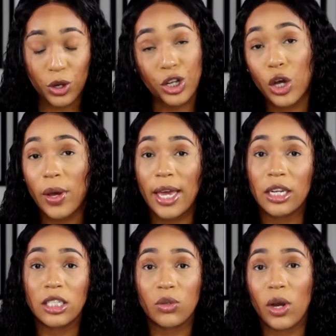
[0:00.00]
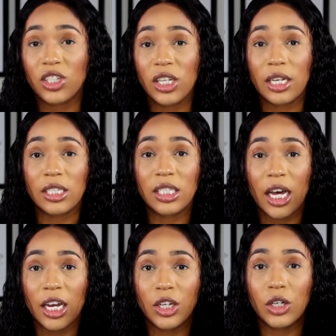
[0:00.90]
we're going to go ahead and swatch that
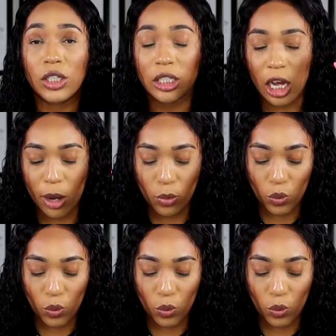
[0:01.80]
entire top